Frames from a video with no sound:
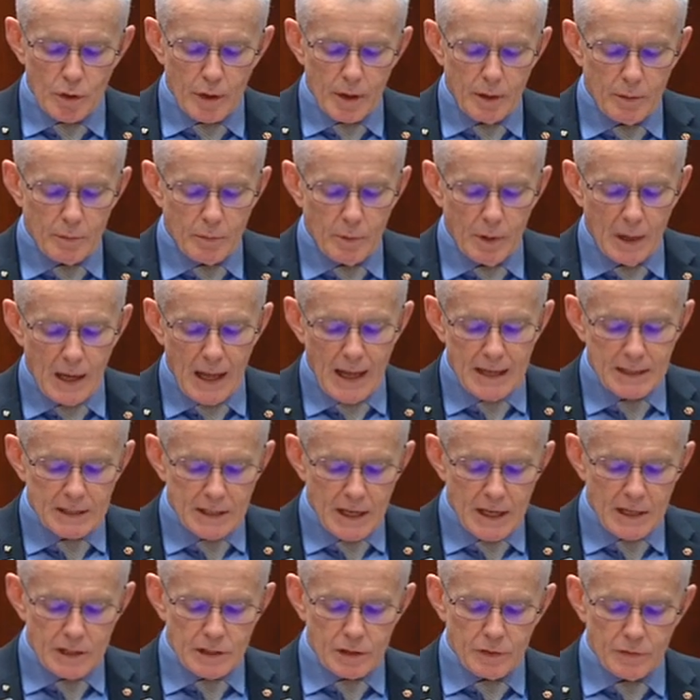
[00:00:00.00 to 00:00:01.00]
a
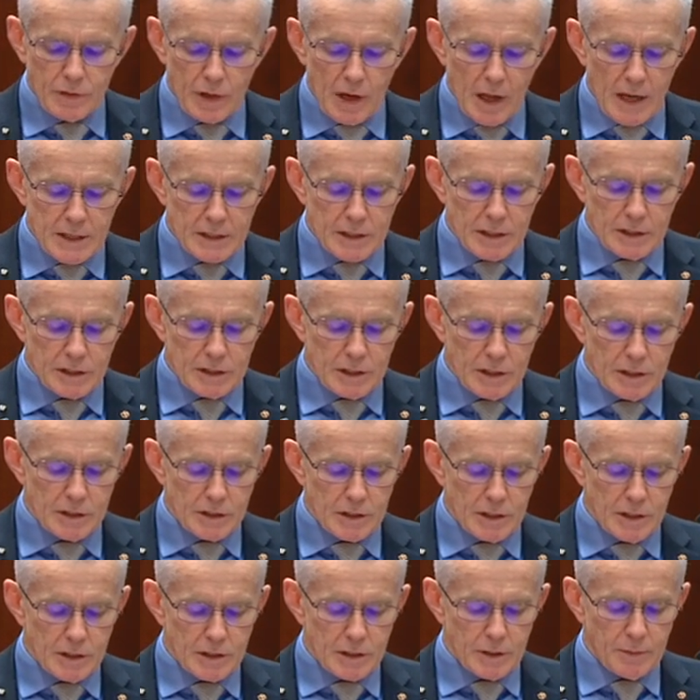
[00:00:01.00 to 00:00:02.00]
relaxation of the licensing
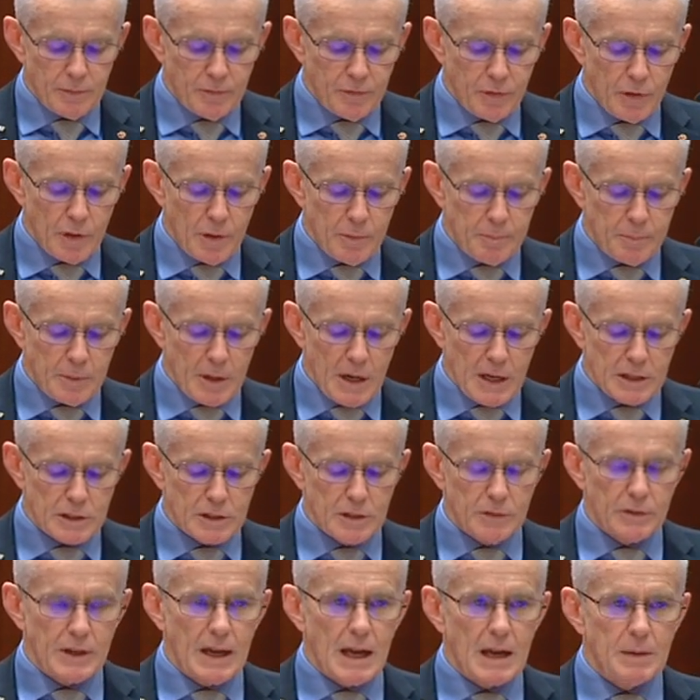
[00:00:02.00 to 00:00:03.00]
system for the
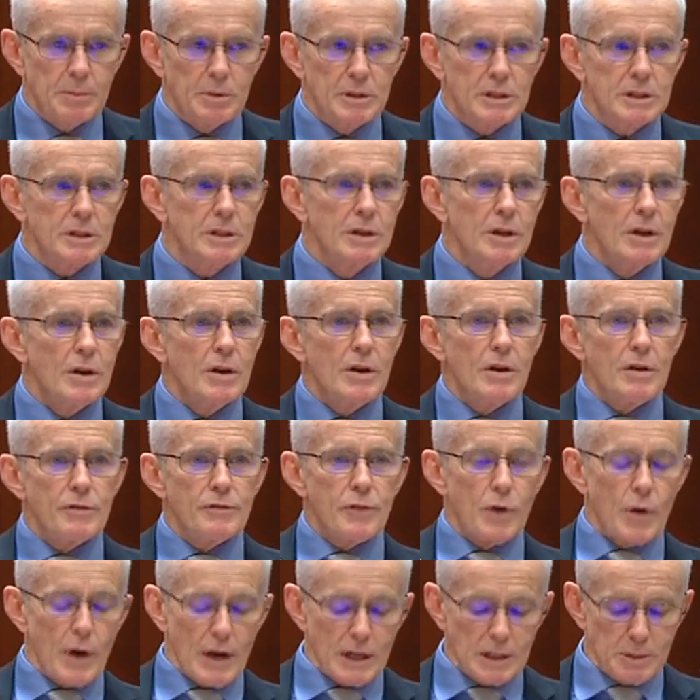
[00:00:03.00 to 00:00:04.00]
production of cannabis
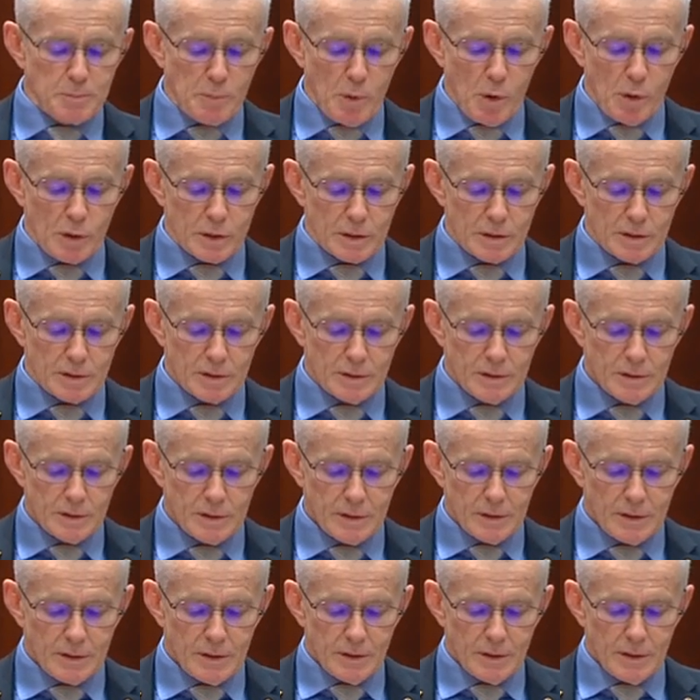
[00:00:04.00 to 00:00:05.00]
for export.
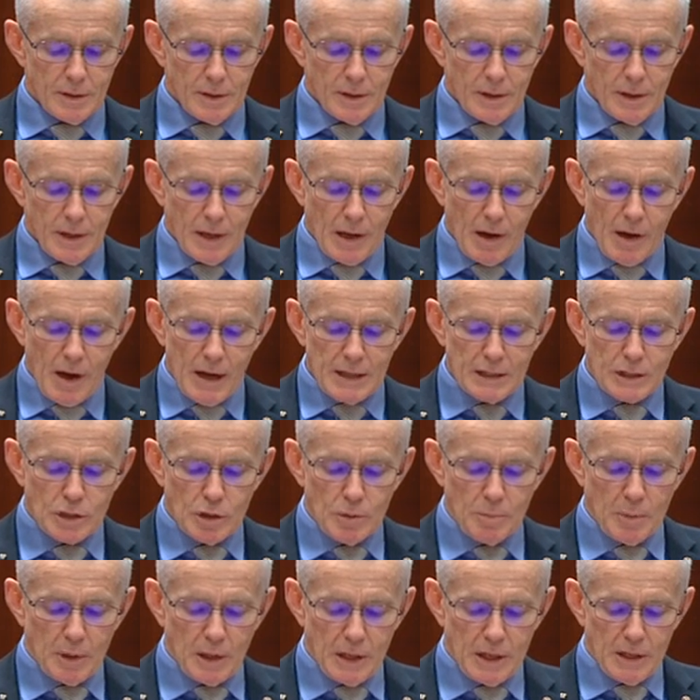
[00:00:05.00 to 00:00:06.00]
Now, I
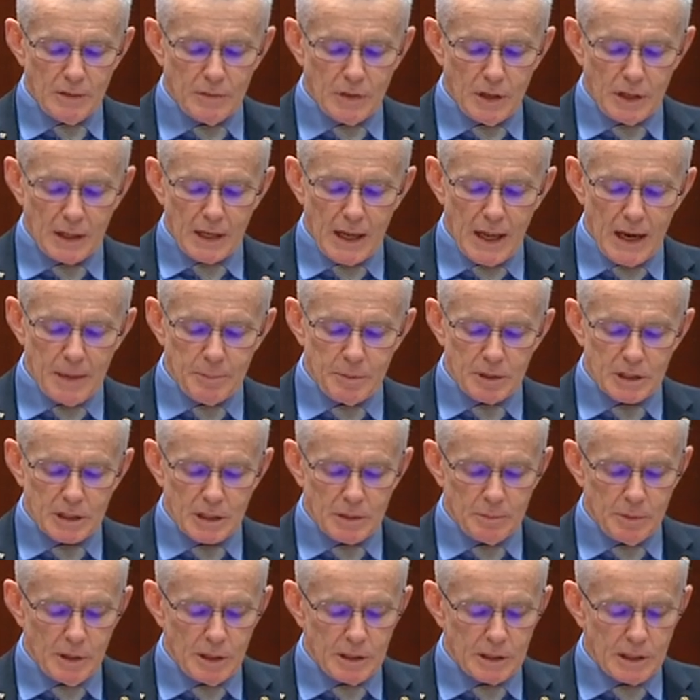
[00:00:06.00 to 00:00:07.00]
do believe the cannabis
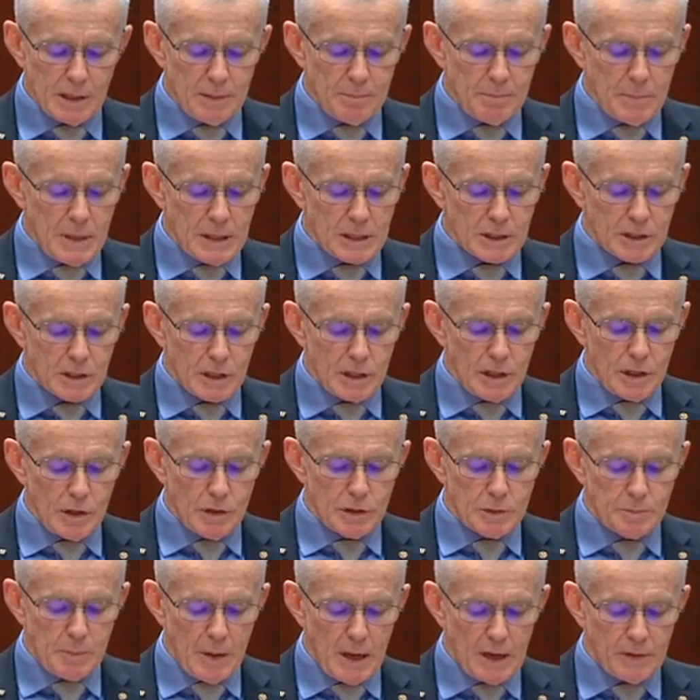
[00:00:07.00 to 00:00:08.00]
community missed a
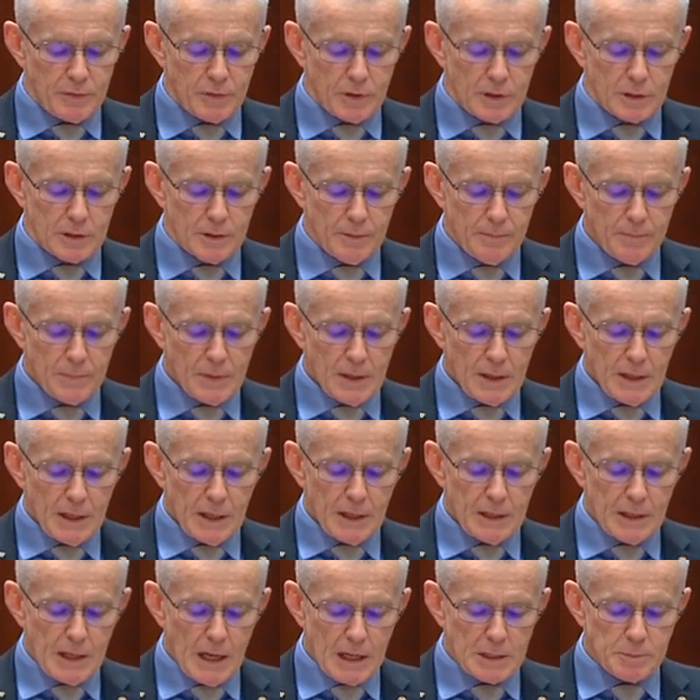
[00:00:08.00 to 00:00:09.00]
huge benefit
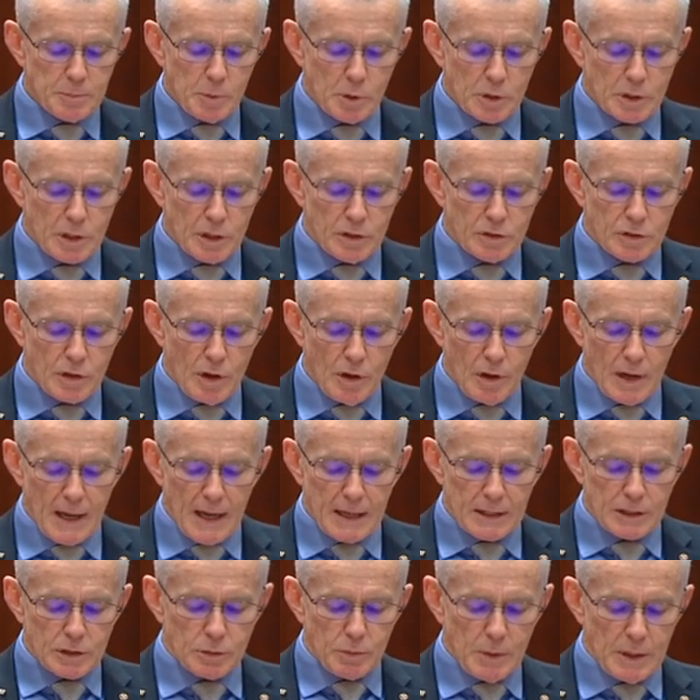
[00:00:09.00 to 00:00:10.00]
in the Export Control
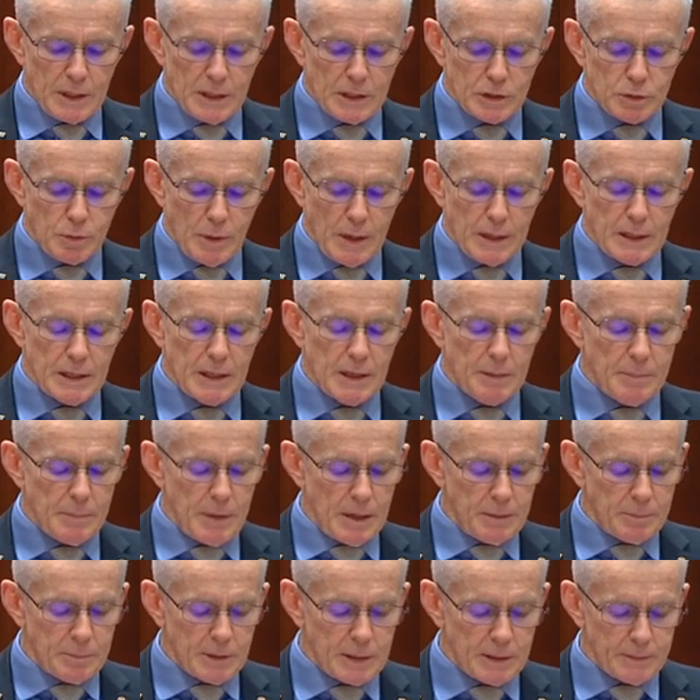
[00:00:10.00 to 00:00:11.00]
Act 2020
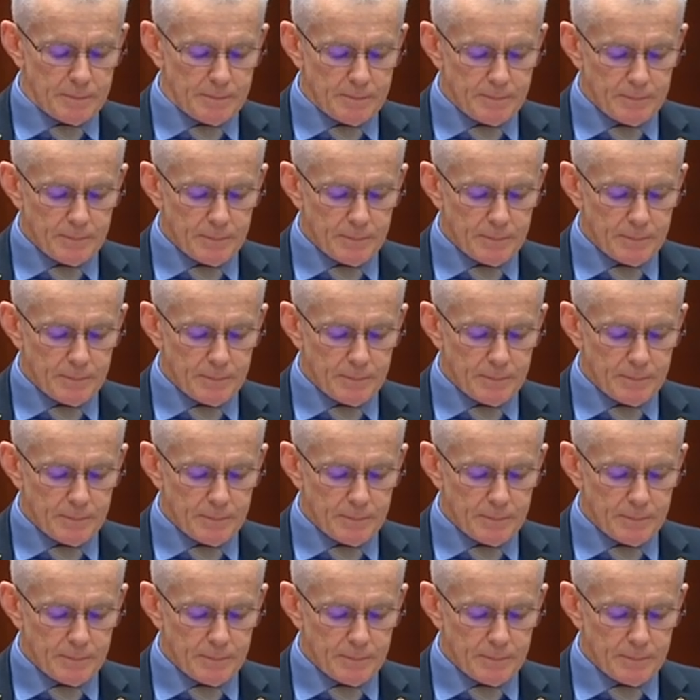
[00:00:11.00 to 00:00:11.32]
amendment.